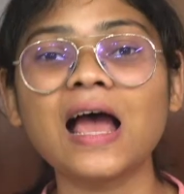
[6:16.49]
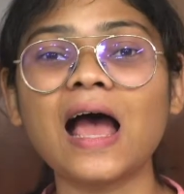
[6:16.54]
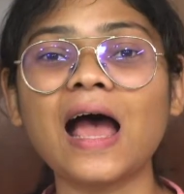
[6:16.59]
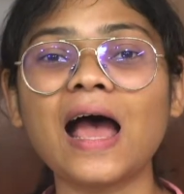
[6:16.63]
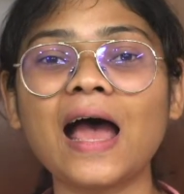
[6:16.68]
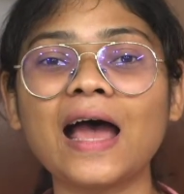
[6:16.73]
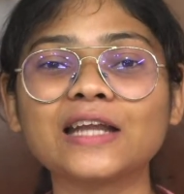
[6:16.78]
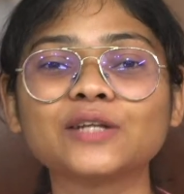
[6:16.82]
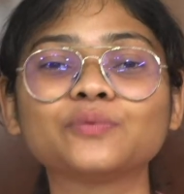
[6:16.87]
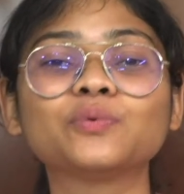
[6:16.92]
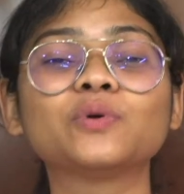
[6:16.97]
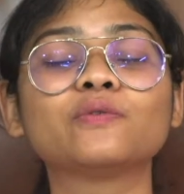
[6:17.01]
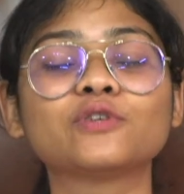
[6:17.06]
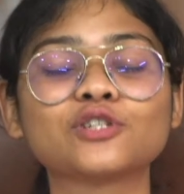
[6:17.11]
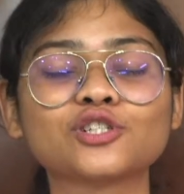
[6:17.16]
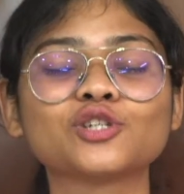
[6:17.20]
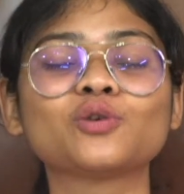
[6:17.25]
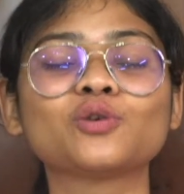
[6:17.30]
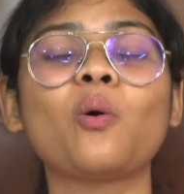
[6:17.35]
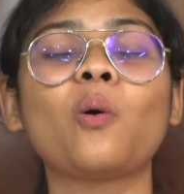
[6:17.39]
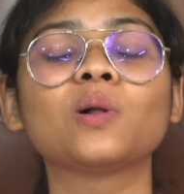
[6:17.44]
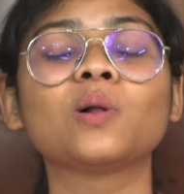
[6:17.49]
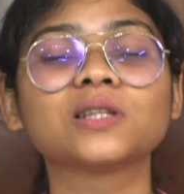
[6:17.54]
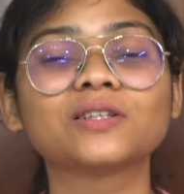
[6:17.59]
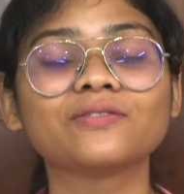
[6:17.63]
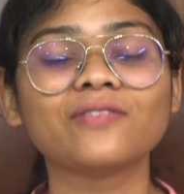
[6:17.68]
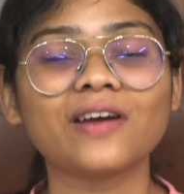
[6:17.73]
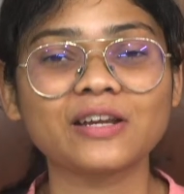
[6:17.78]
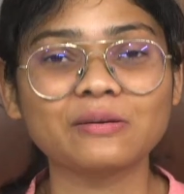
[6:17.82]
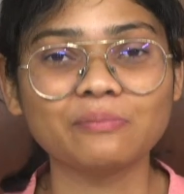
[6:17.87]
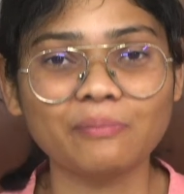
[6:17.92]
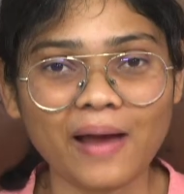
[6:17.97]
and we wish you all the
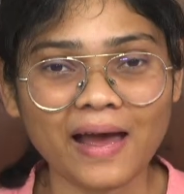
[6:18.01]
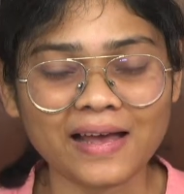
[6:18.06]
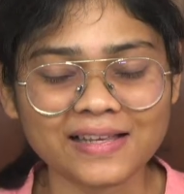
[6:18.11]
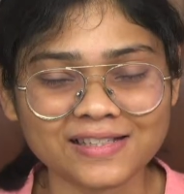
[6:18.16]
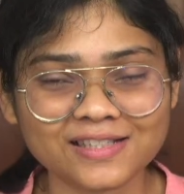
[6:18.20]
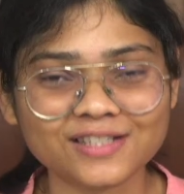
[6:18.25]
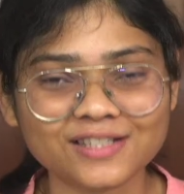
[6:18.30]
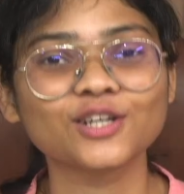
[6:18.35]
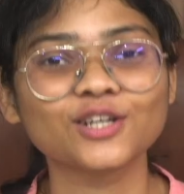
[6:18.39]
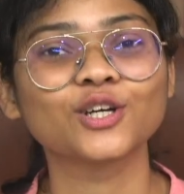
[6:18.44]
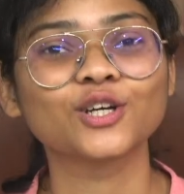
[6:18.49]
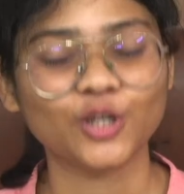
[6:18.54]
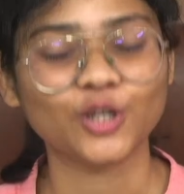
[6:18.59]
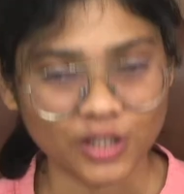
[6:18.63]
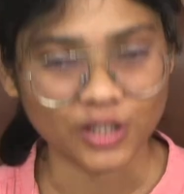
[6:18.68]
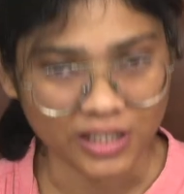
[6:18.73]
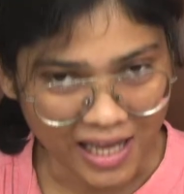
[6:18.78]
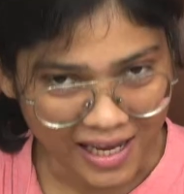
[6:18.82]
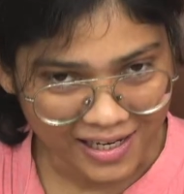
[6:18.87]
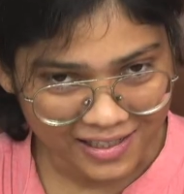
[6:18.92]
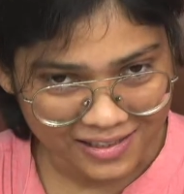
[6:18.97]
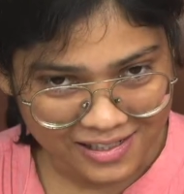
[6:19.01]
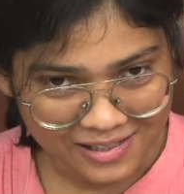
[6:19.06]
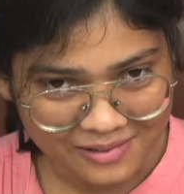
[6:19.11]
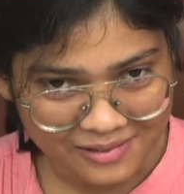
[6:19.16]
very best. Good night.